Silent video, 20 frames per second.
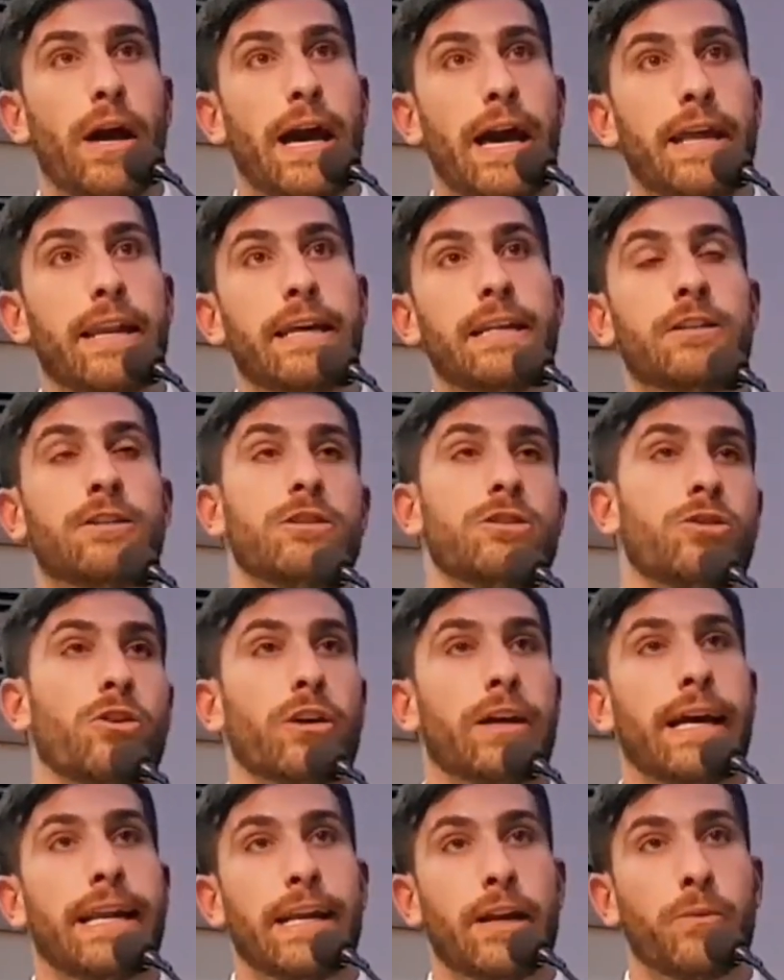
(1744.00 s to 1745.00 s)
go ahead and to
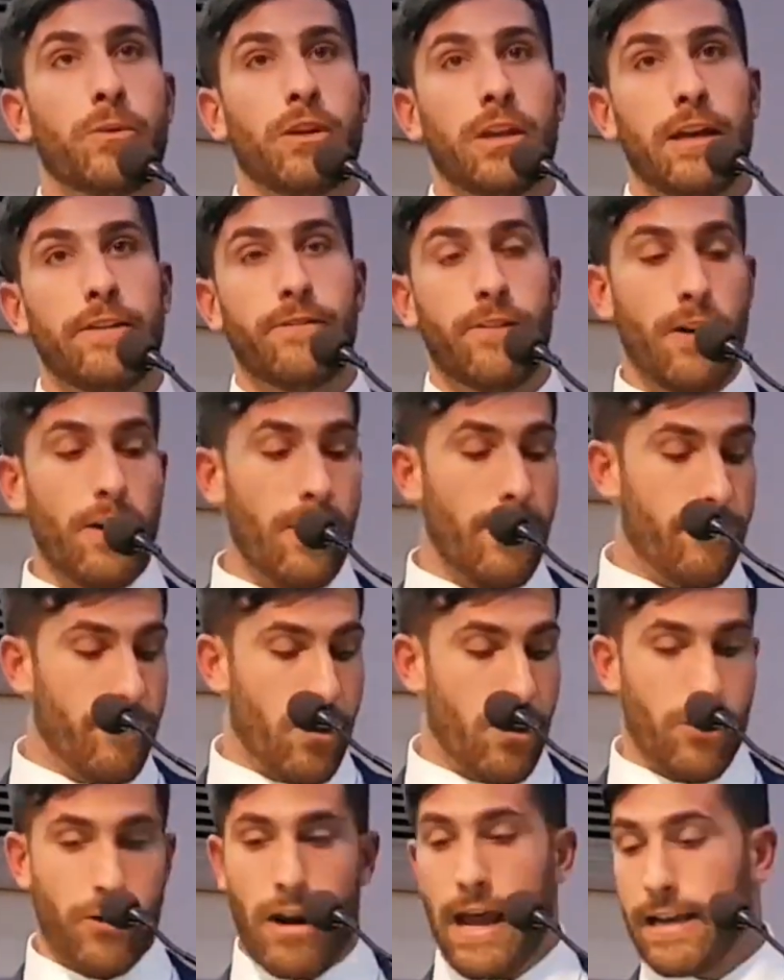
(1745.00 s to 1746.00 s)
start getting relief
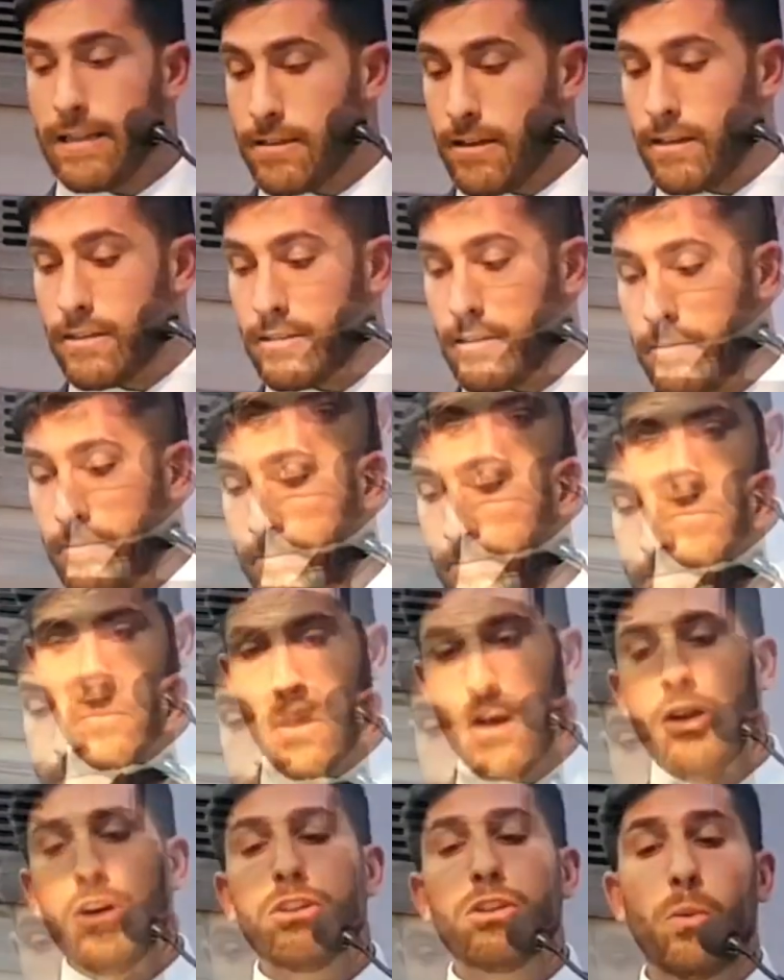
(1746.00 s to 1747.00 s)
for their
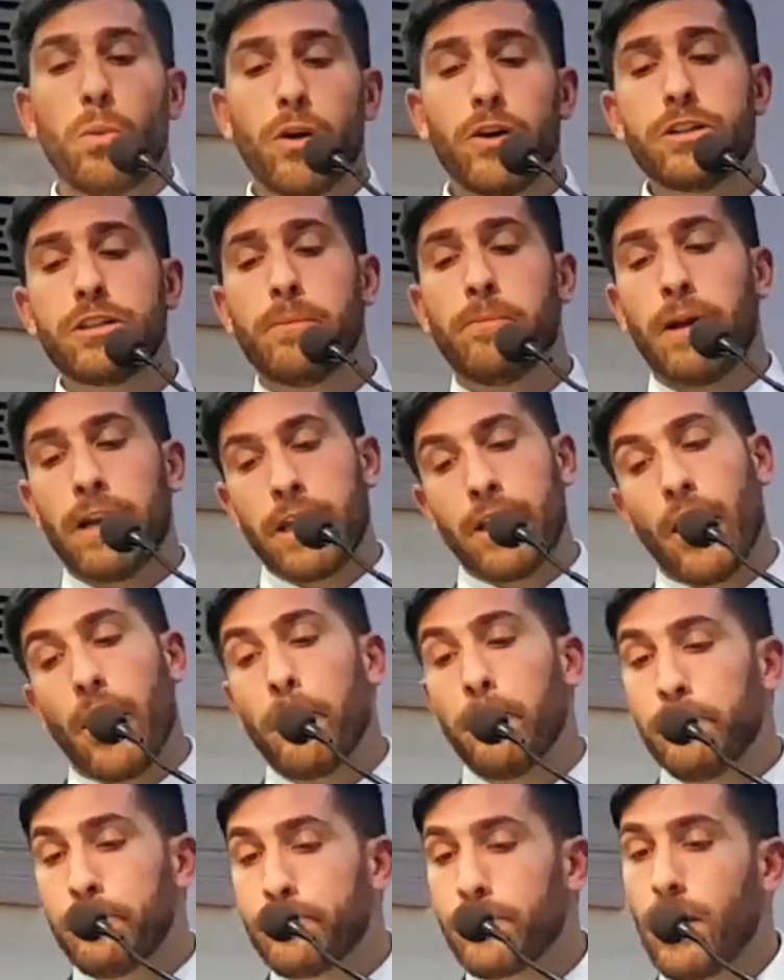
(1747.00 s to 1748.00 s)
assets. So where does the money
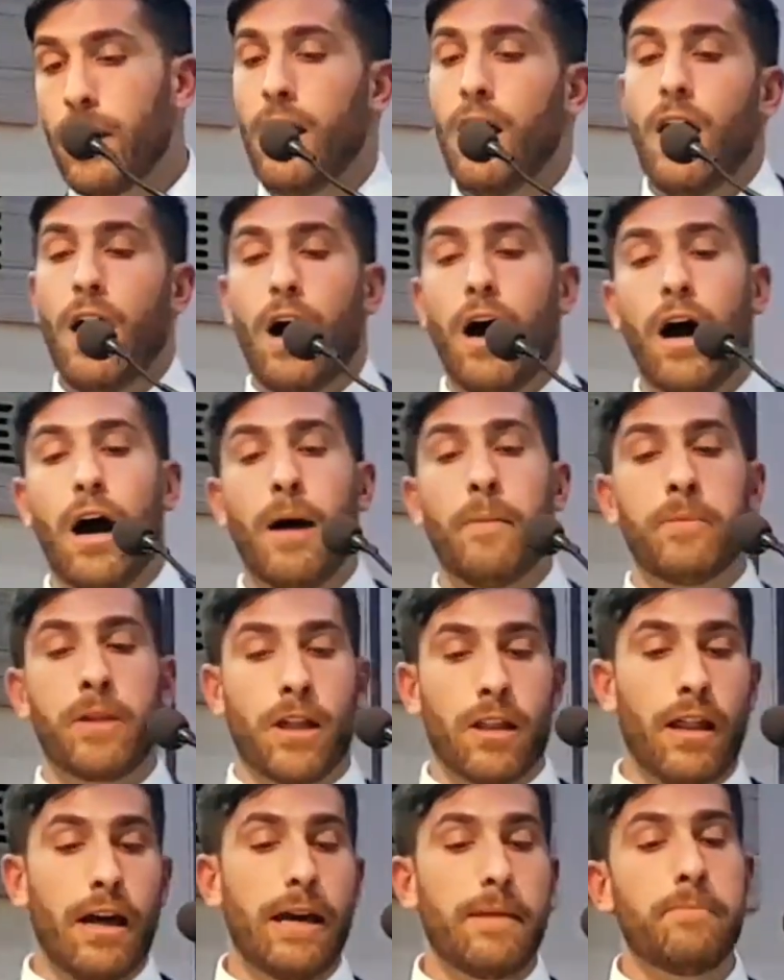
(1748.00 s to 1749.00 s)
go? Um,
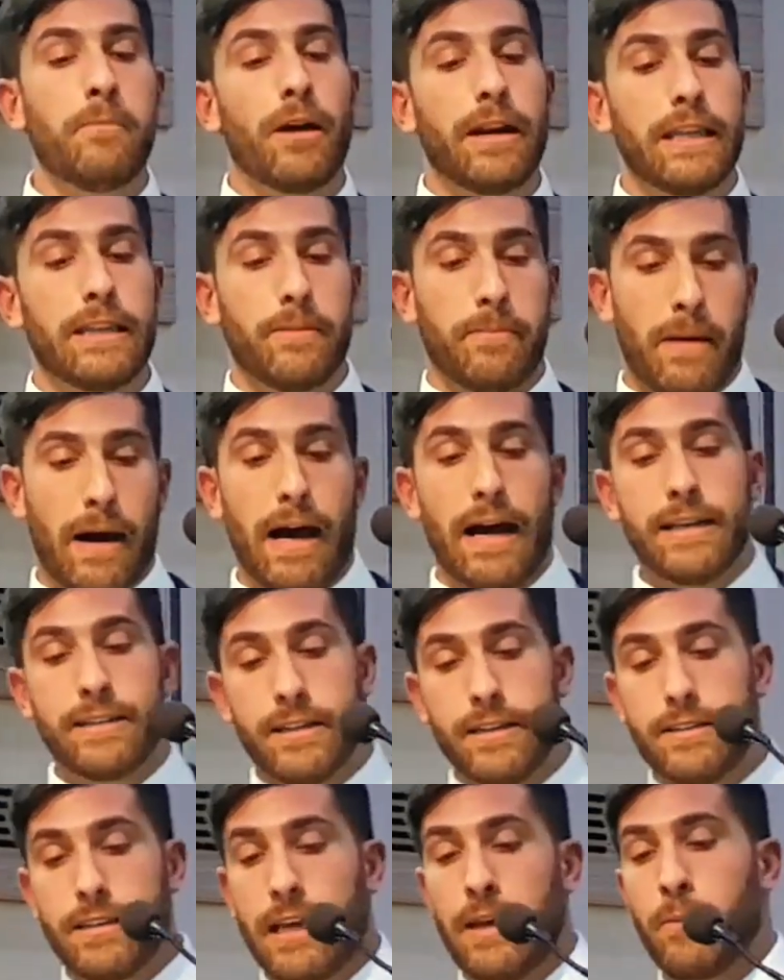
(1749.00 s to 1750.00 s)
the client money
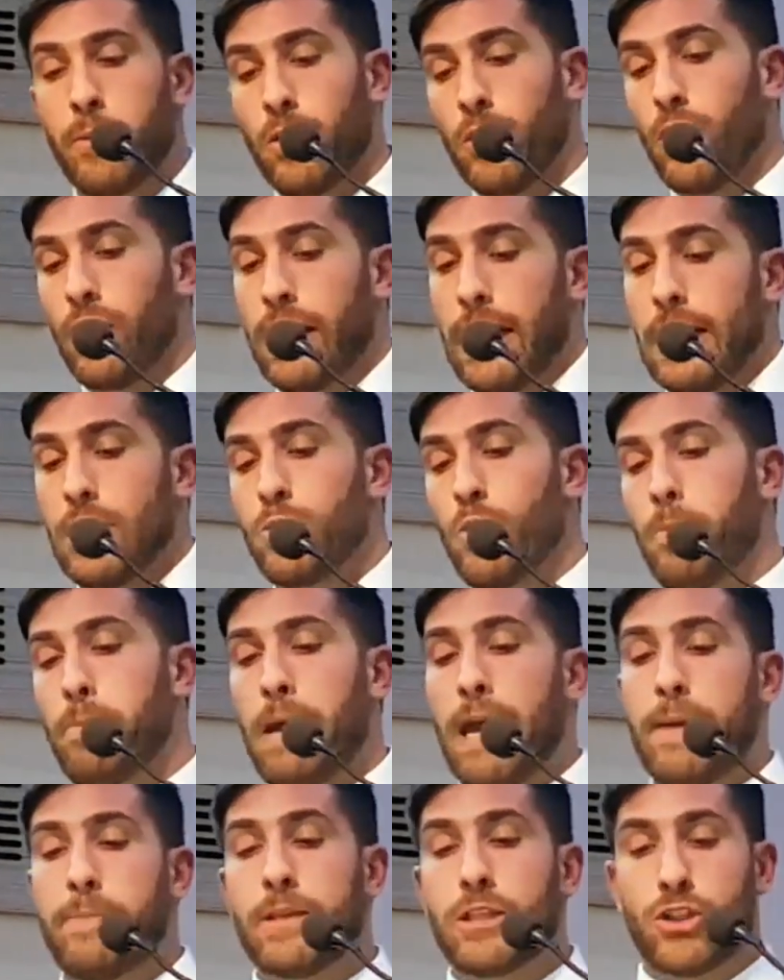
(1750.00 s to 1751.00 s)
deposits, and we're looking into a
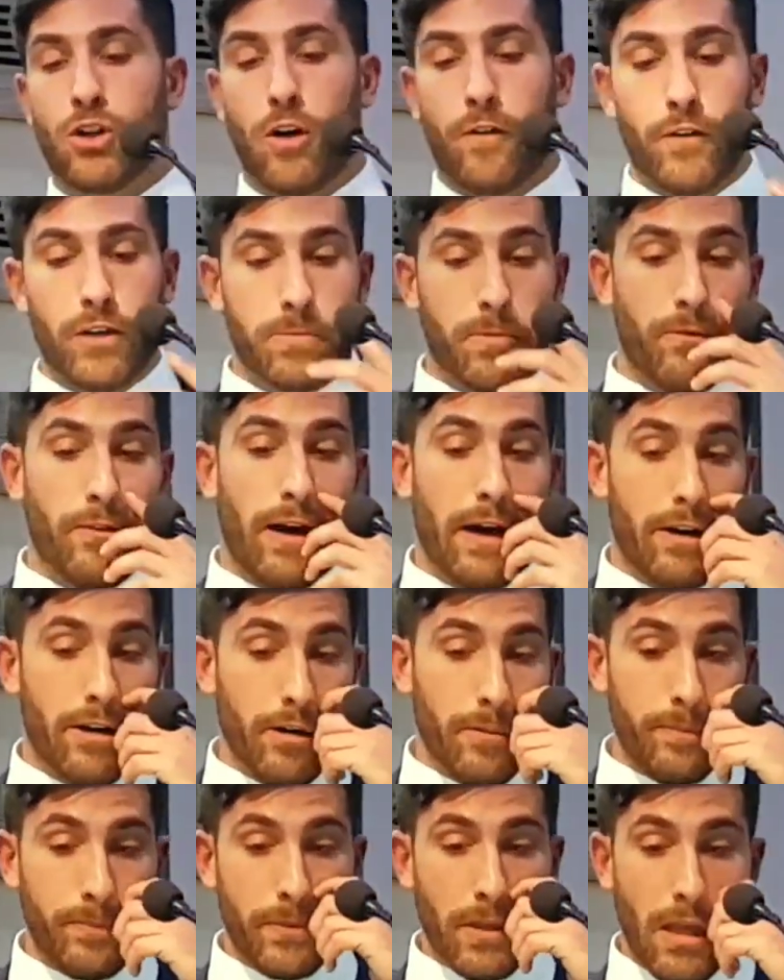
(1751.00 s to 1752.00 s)
payment service
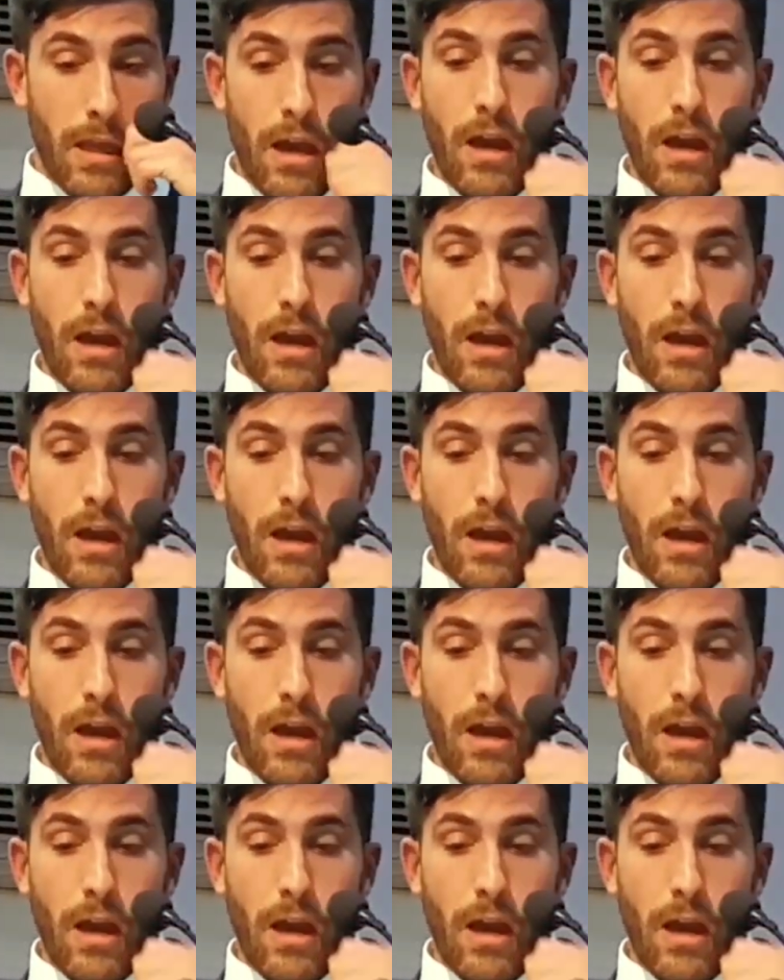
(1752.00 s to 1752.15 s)
provider.